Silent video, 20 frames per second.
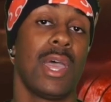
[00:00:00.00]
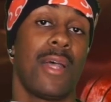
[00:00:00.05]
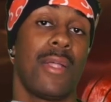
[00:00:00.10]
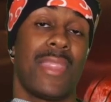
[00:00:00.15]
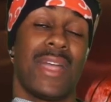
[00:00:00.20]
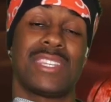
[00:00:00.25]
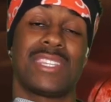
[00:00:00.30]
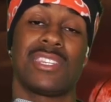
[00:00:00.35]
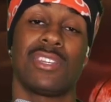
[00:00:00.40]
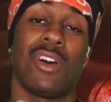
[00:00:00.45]

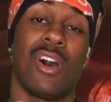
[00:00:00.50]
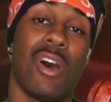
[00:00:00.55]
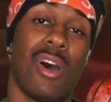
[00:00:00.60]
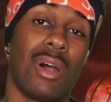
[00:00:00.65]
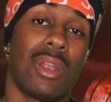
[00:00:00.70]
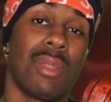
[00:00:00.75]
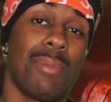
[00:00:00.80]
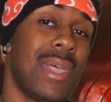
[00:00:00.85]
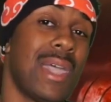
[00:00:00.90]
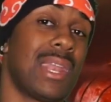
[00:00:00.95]
that's an
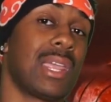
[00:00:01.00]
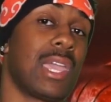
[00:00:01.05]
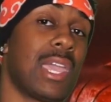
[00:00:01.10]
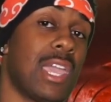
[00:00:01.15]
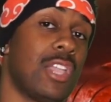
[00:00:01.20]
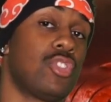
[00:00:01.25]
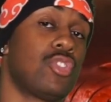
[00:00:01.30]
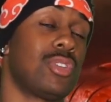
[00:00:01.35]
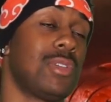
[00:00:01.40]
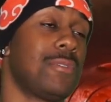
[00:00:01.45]
automatic
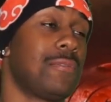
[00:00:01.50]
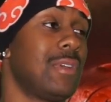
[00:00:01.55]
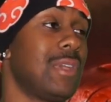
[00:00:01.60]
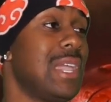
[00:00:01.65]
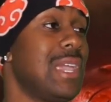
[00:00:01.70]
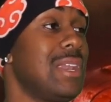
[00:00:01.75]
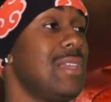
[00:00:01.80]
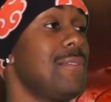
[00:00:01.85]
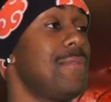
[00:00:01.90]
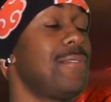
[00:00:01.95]
entry for
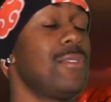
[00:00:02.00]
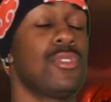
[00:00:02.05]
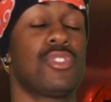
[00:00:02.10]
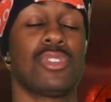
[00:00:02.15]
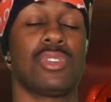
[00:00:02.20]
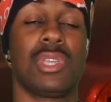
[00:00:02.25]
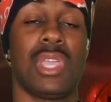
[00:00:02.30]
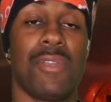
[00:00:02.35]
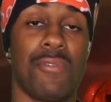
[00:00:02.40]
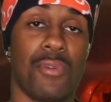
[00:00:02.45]
any future
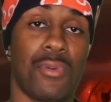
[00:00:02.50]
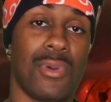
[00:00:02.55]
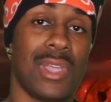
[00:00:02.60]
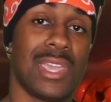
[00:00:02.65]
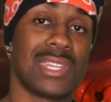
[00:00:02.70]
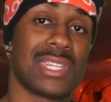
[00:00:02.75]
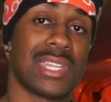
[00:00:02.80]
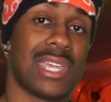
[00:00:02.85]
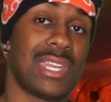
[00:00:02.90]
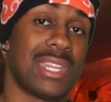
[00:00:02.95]

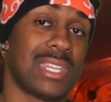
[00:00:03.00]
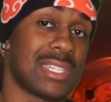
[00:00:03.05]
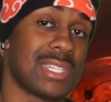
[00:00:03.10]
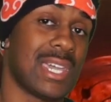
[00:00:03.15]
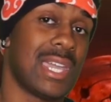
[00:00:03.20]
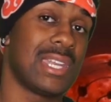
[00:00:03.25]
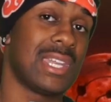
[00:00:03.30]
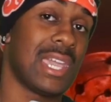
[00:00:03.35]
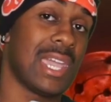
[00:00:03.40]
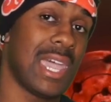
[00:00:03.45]
giveaways I
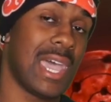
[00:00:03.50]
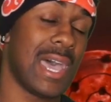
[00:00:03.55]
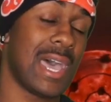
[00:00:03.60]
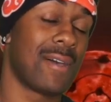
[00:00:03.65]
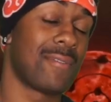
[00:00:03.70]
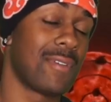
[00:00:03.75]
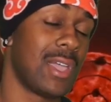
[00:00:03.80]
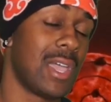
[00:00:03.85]
decide to have.